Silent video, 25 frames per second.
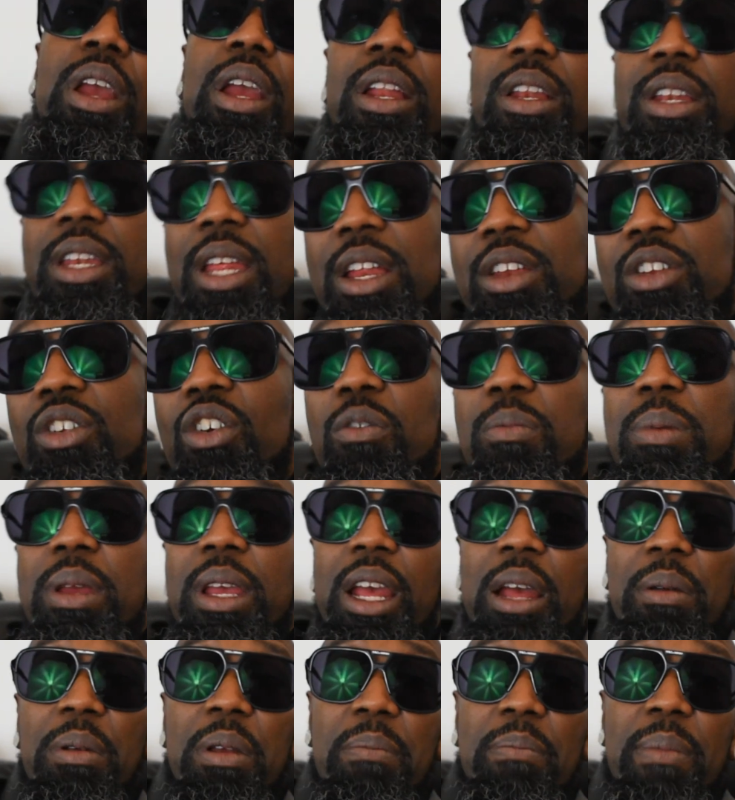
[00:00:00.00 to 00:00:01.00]
and then you'll be
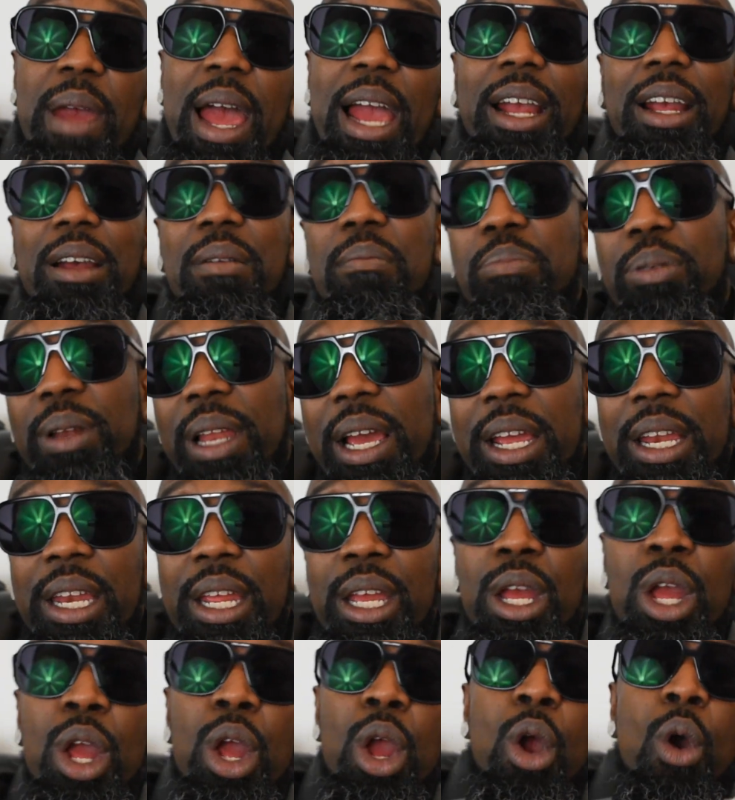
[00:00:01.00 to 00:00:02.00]
coming back
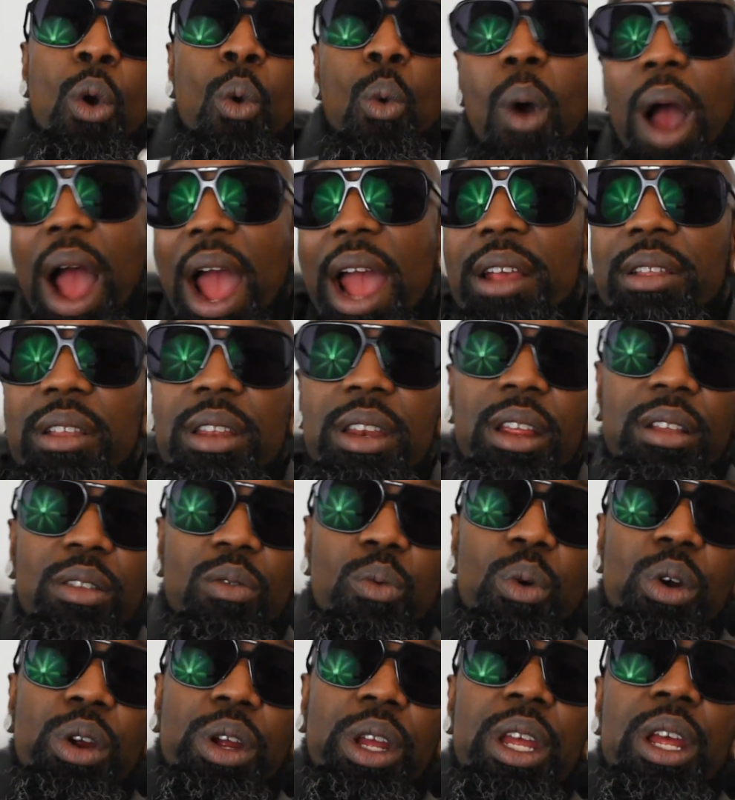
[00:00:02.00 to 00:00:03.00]
complaining, why isn't this
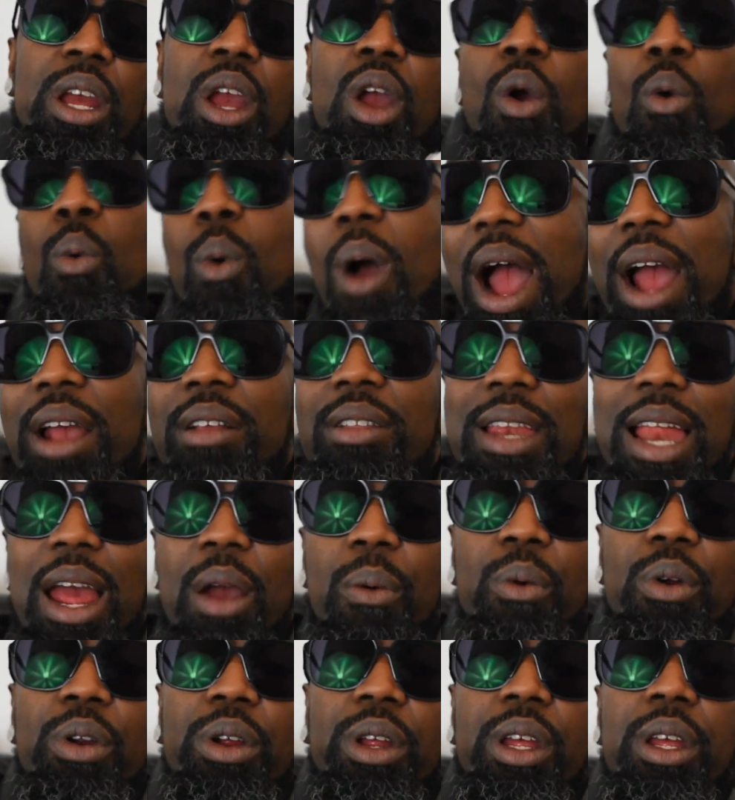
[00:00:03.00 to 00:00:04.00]
working? Why isn't
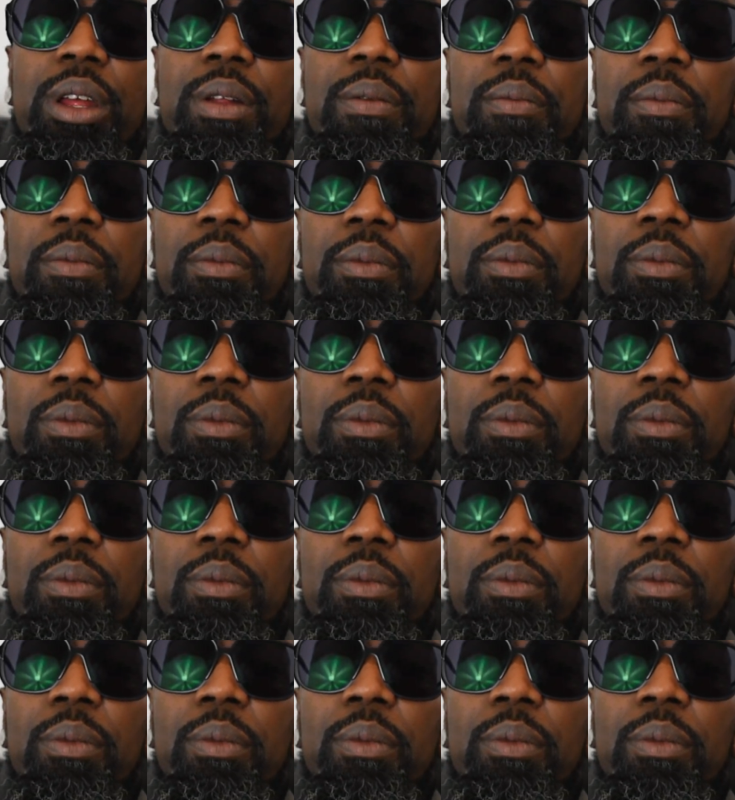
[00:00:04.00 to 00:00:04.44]
that working?